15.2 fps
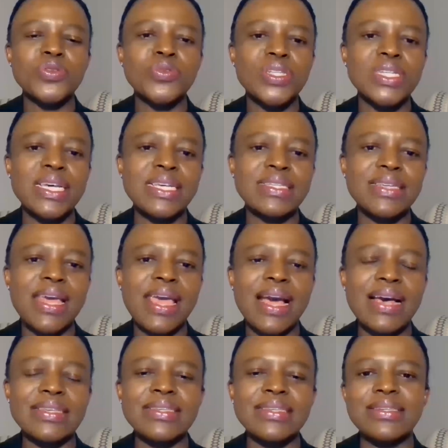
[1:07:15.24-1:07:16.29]
to just
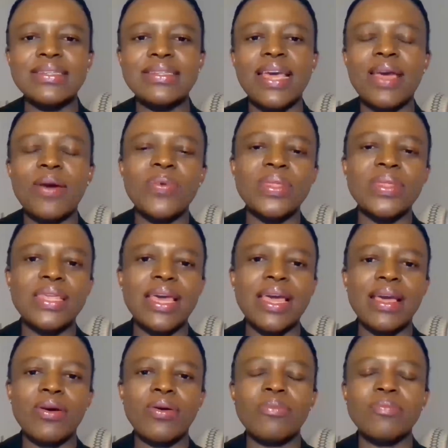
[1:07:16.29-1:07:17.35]
assist with
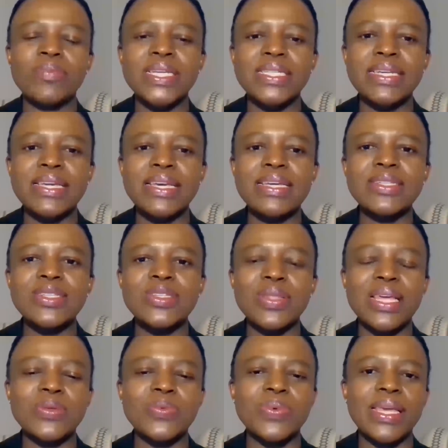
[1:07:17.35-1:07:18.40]
completing it so
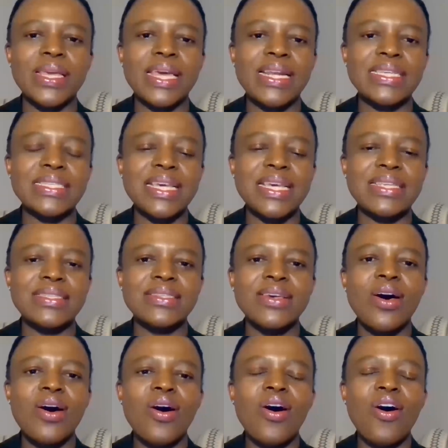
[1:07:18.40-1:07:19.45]
that we get a sense
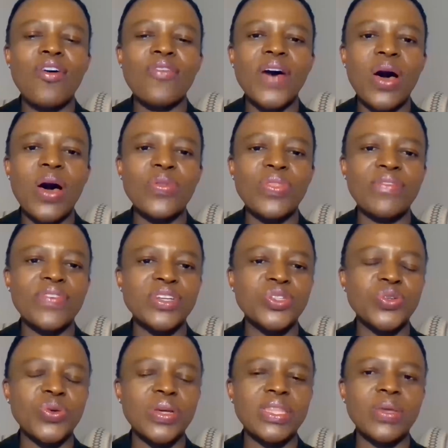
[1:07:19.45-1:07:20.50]
of how they've
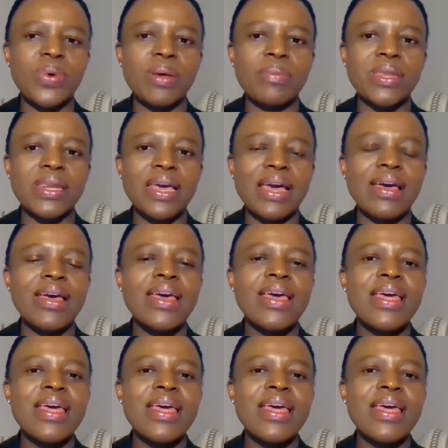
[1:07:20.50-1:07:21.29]
enjoyed the webinar.